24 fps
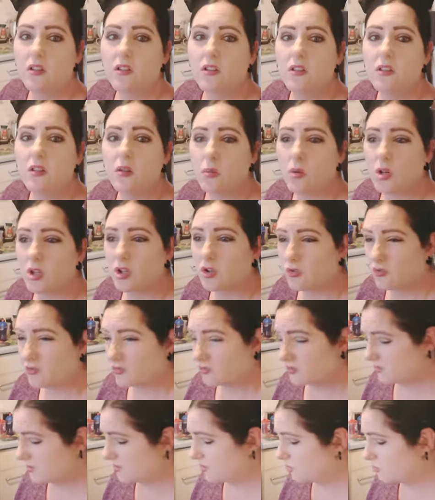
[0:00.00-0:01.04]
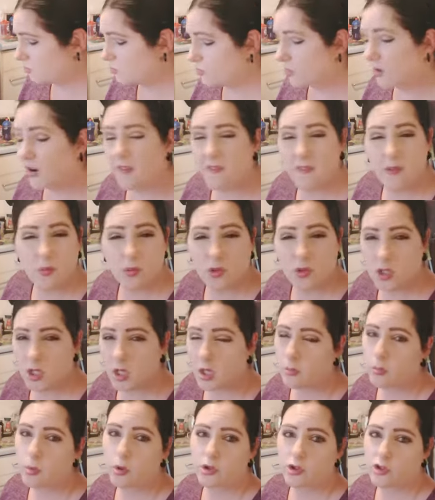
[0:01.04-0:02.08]
they were dry, there was no
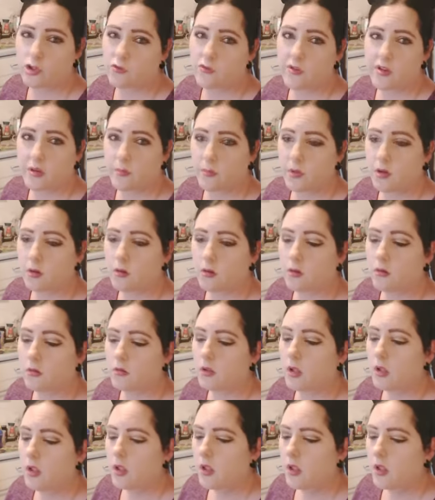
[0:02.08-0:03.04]
moisture in them at all,